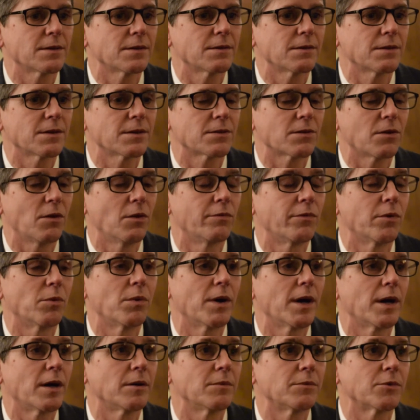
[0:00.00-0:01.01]
just
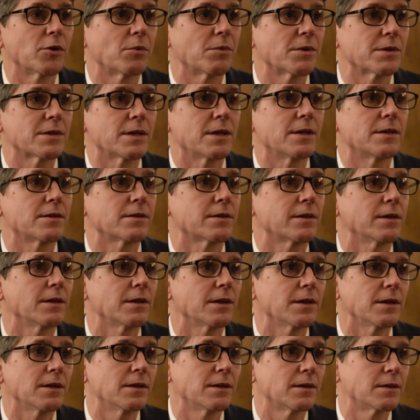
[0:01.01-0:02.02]
overwhelmed almost
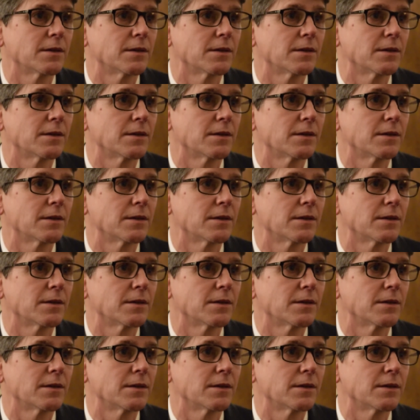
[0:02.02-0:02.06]
instantly.